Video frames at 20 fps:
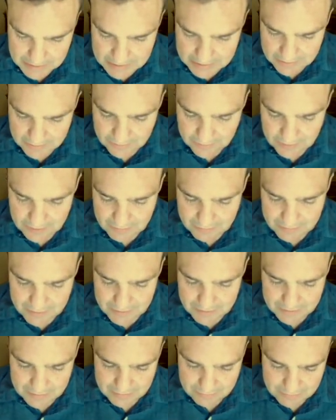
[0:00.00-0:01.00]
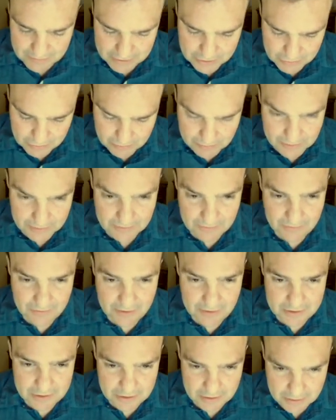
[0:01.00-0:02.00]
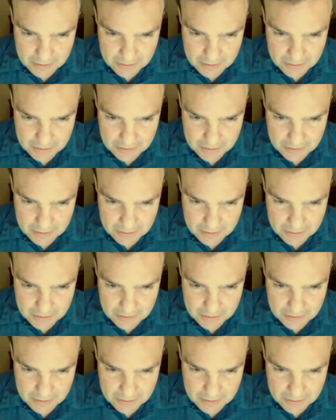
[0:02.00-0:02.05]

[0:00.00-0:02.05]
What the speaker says: is the eventual extinction.